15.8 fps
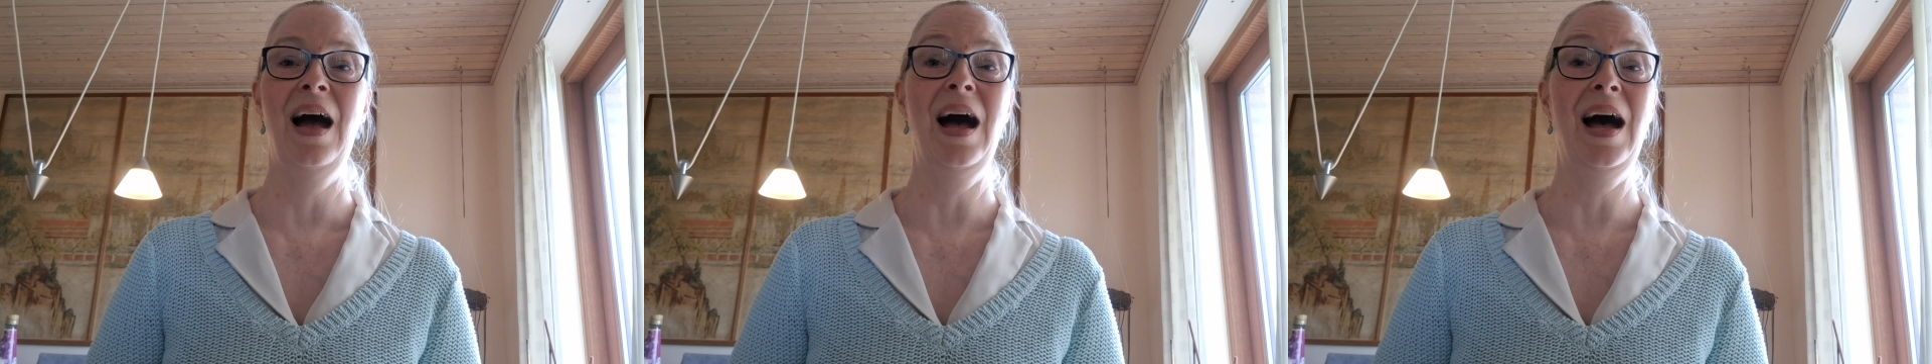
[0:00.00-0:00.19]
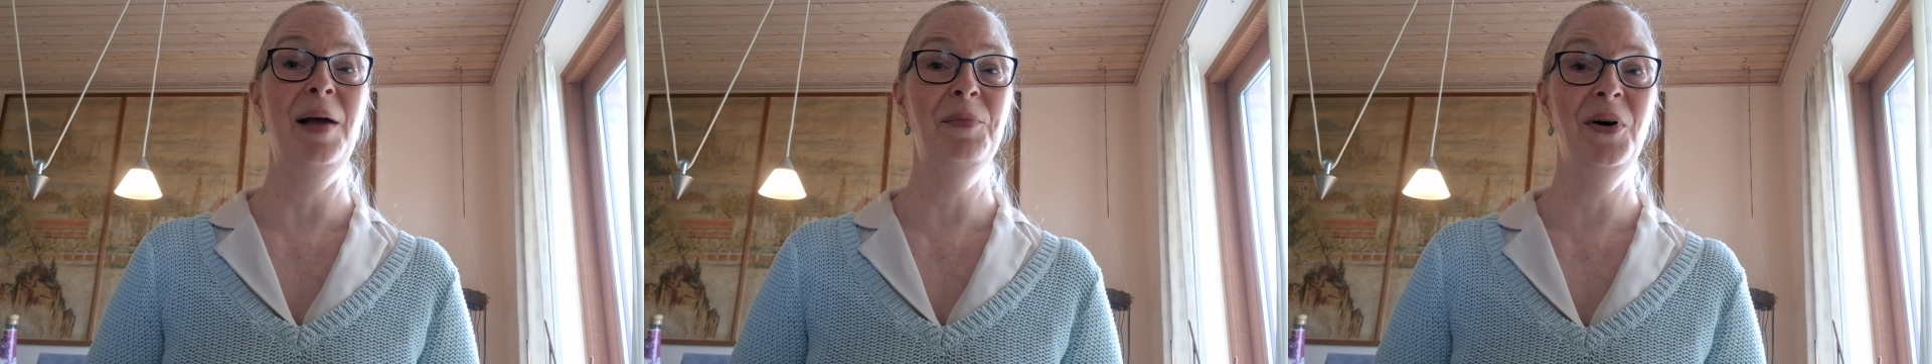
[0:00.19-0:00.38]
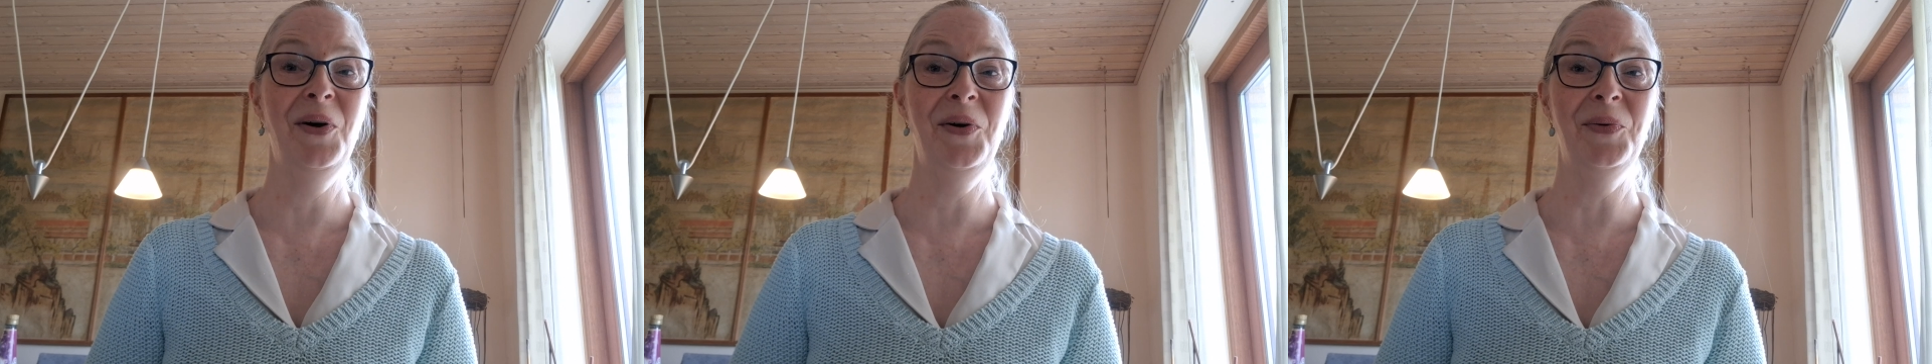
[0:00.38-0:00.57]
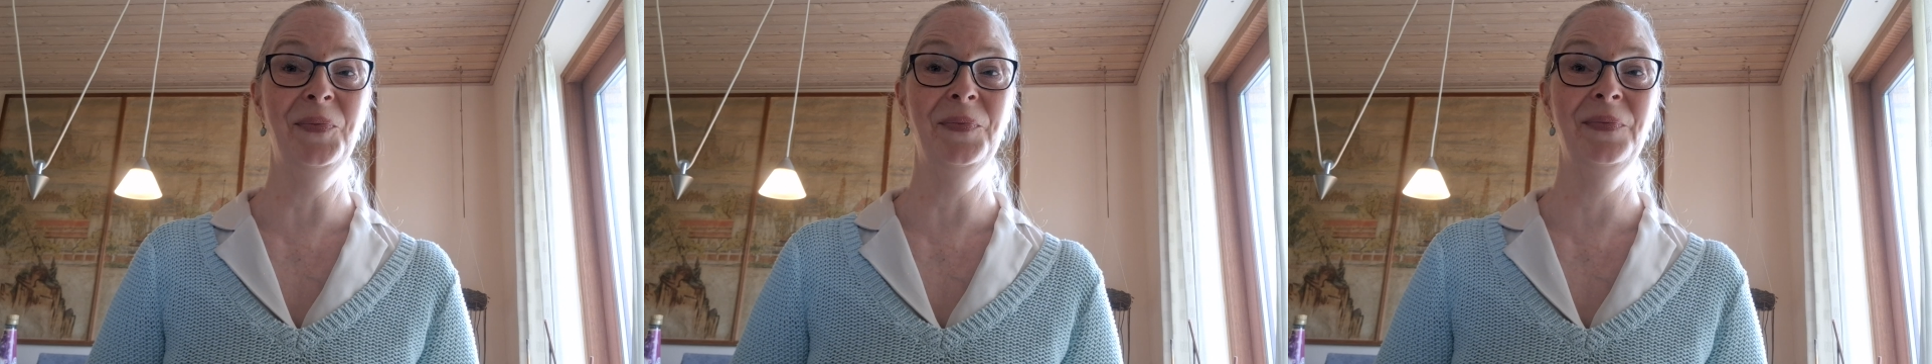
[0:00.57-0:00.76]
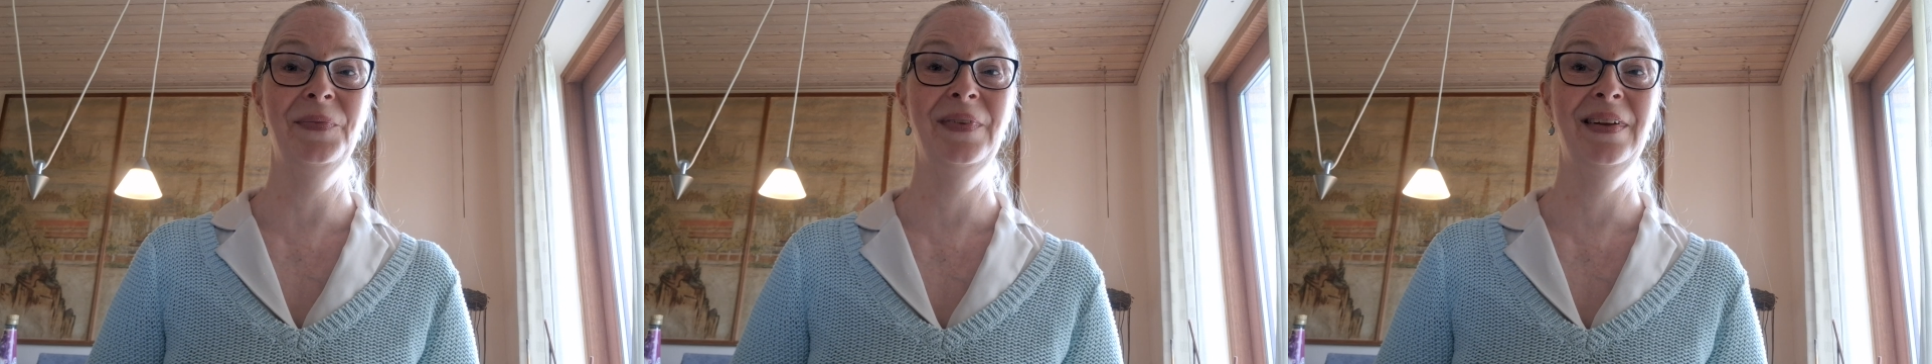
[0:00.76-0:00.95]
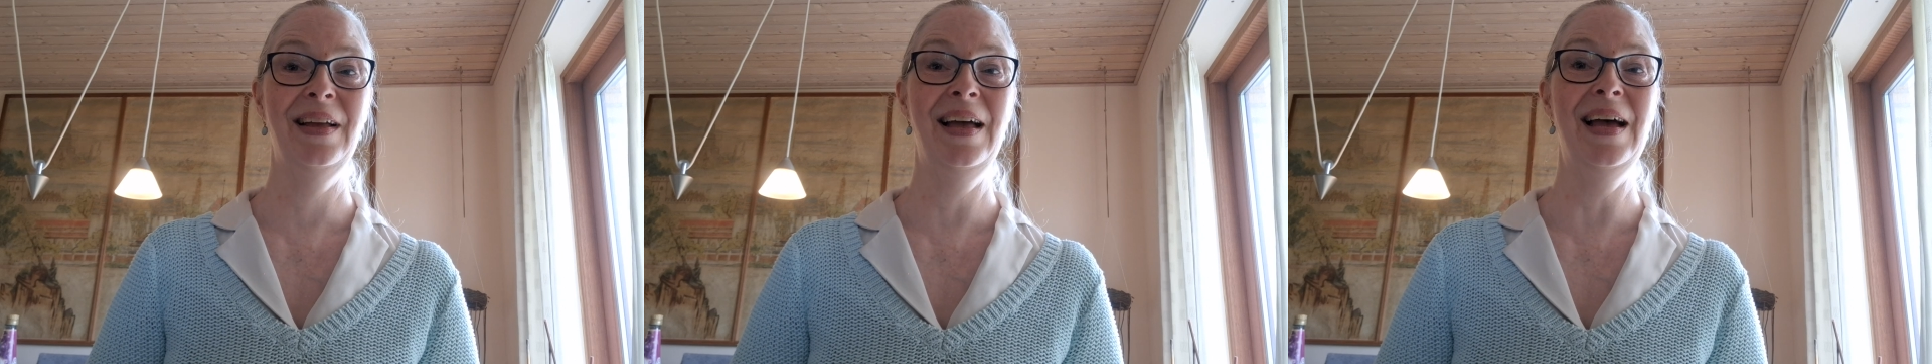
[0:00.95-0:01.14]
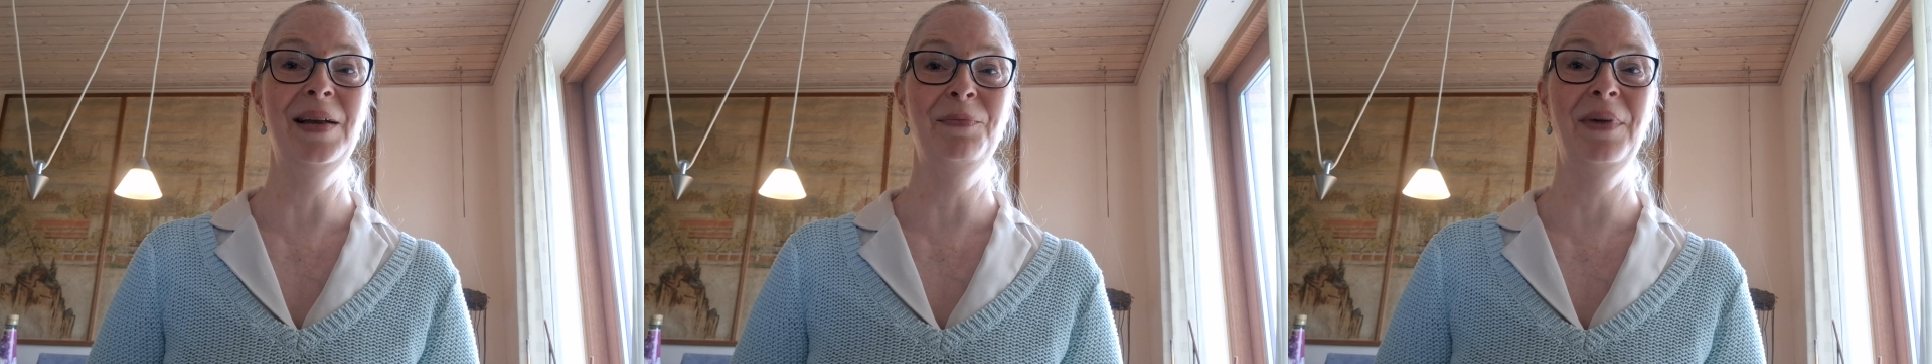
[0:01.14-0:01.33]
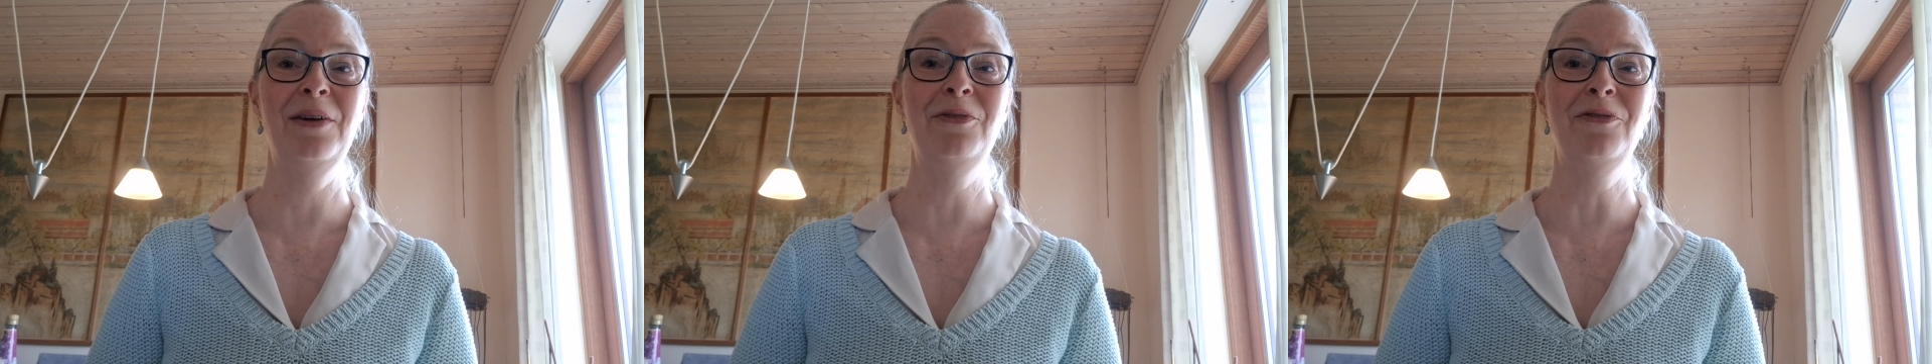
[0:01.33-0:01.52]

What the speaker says: I'm home at my